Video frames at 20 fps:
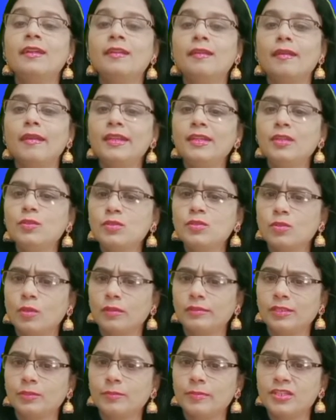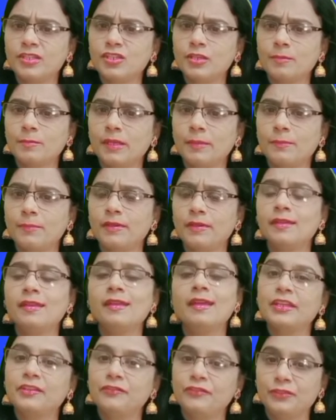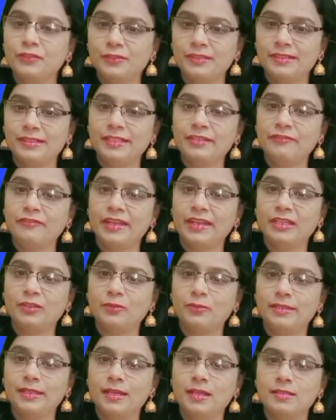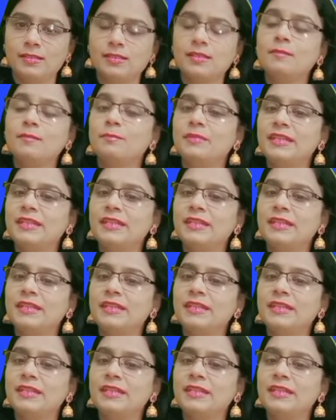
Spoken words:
Try to solve the question paper. If you really find out the answer,